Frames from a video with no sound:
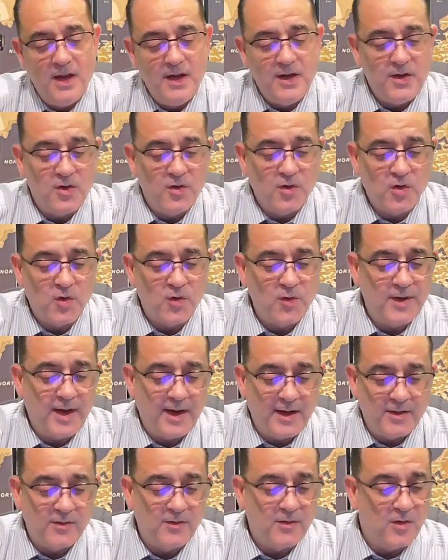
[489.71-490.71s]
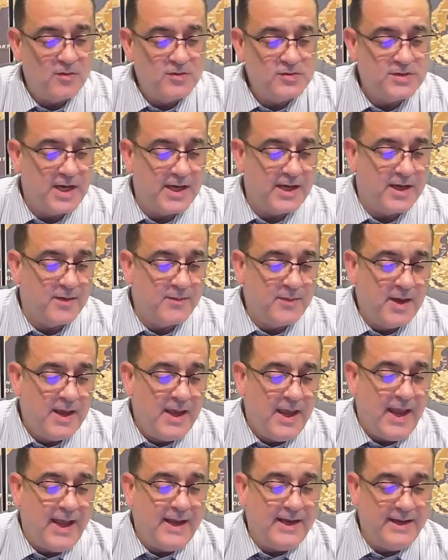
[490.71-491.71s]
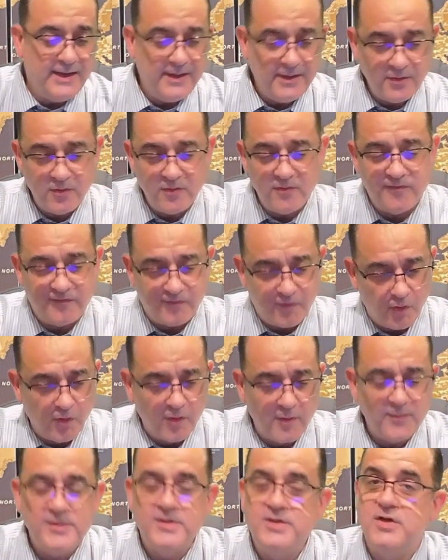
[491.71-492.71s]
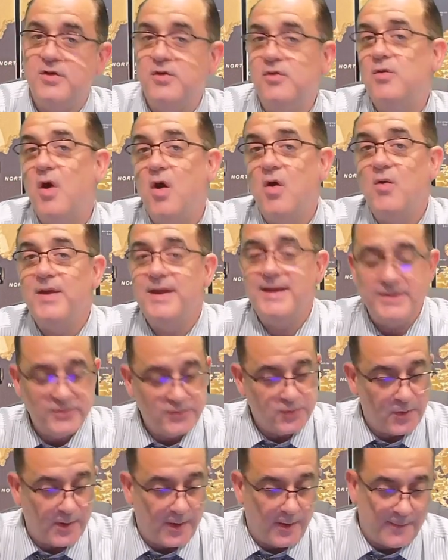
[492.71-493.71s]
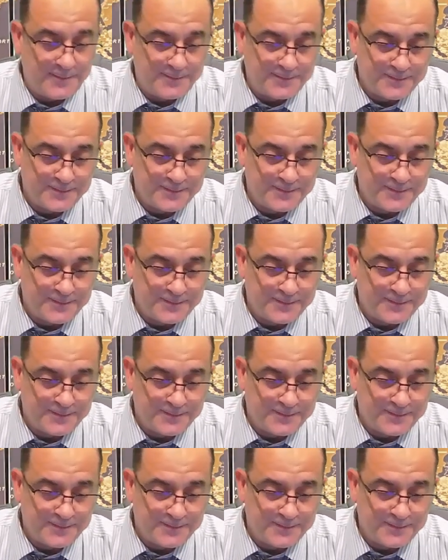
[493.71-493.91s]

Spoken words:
your Creator, O Jacob, and he who formed you, O Israel,